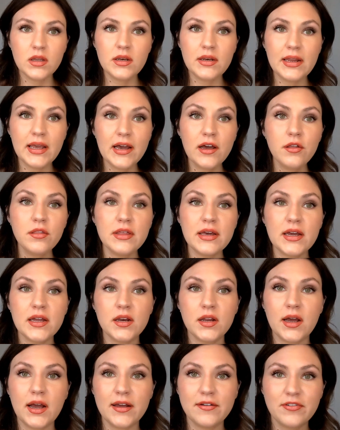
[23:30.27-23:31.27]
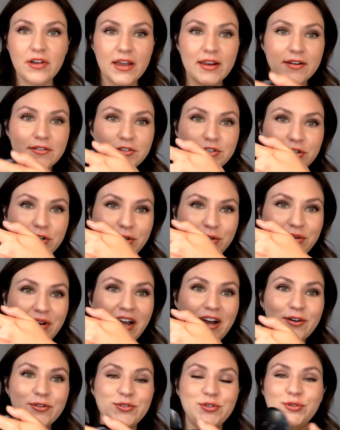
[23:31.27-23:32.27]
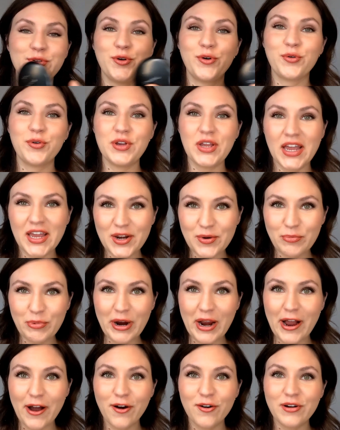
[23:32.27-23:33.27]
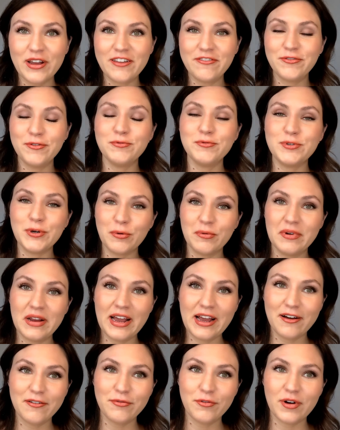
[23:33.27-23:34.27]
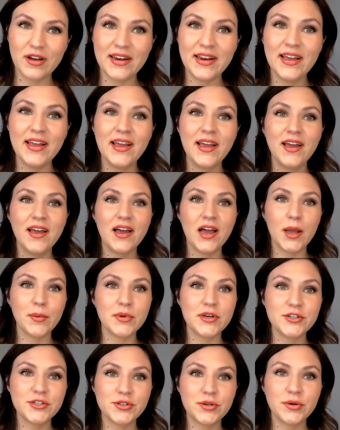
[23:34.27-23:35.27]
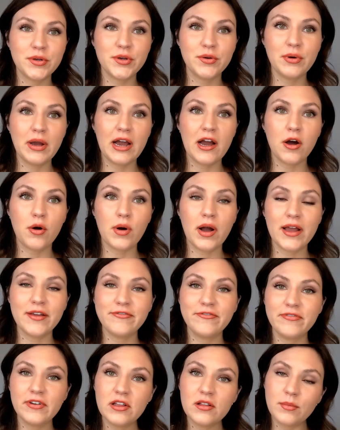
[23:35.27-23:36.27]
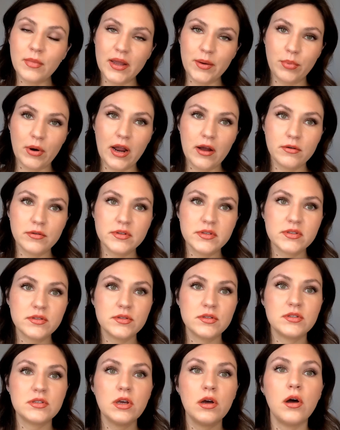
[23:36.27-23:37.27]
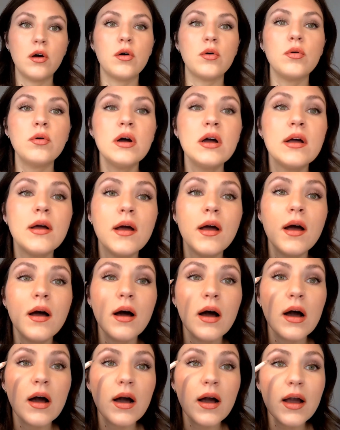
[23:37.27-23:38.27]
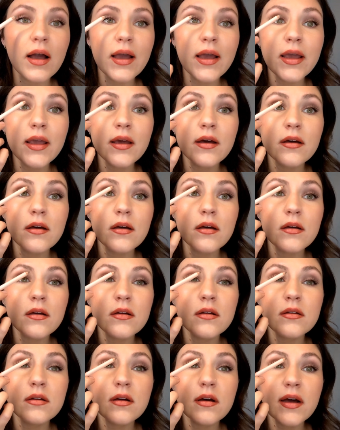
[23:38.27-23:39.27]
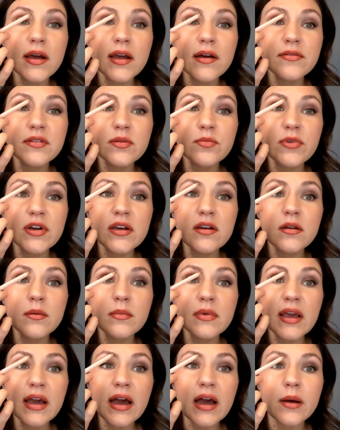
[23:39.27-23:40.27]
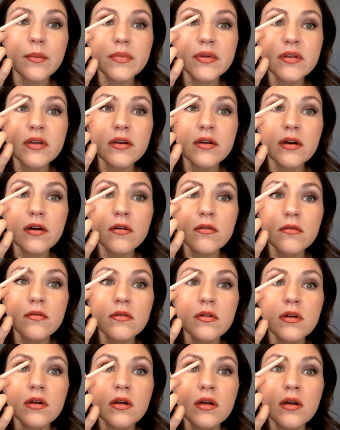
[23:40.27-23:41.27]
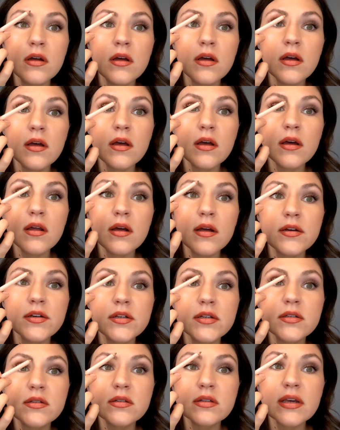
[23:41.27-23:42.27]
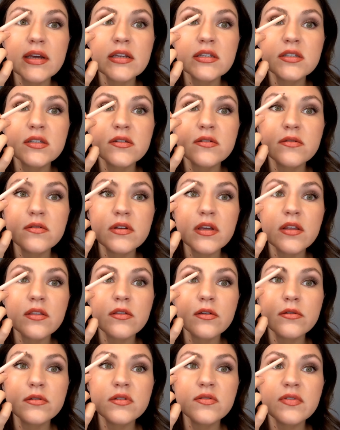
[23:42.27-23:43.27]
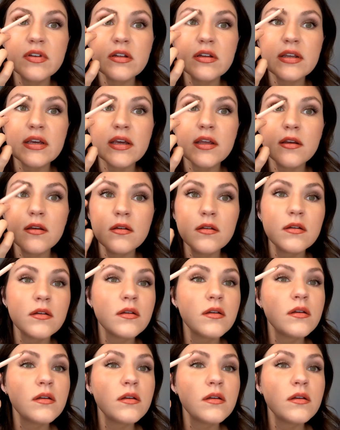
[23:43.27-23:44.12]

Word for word: now that I've kind of shown how to create a brow if you don't have one, I'm going to show you how I fill my brows. So I, I have some random gaps, you know, and I just like to get those filled in.